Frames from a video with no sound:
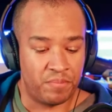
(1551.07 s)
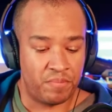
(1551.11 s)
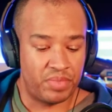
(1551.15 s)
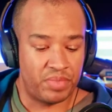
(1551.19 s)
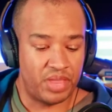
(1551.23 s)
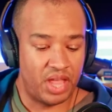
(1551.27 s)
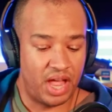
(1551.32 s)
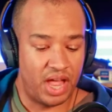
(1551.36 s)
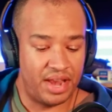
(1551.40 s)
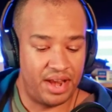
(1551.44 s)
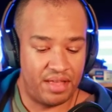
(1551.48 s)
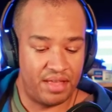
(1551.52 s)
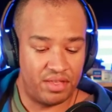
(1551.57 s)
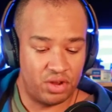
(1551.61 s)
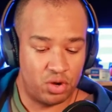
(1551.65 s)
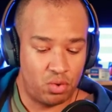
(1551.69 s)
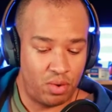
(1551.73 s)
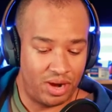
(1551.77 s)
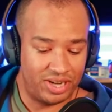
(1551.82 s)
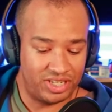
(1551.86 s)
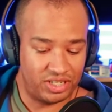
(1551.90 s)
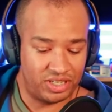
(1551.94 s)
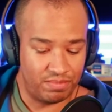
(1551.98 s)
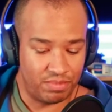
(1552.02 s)
Another
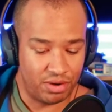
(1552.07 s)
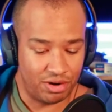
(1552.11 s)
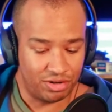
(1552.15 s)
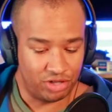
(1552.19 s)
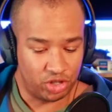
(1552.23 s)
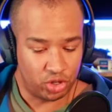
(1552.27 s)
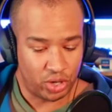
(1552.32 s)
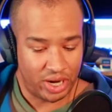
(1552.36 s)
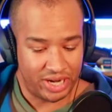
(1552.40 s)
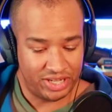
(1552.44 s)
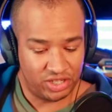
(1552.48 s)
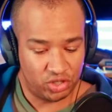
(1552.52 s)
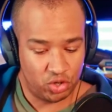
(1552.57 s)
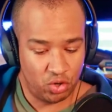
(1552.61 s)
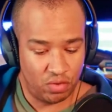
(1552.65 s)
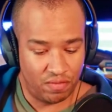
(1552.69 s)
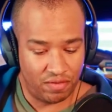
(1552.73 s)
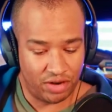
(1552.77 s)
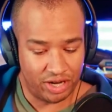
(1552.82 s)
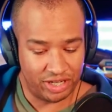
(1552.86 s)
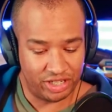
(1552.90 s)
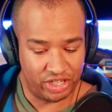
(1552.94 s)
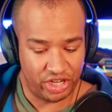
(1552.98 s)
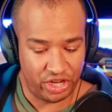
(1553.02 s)
question, bro. Trade school
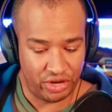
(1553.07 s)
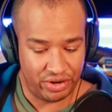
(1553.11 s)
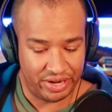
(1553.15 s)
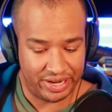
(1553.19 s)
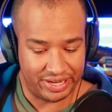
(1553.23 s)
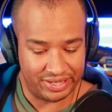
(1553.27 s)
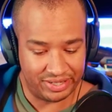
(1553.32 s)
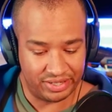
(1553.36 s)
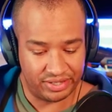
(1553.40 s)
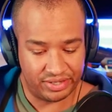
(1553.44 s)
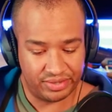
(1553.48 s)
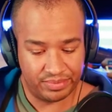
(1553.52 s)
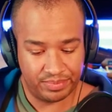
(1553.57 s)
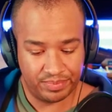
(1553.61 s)
versus unions.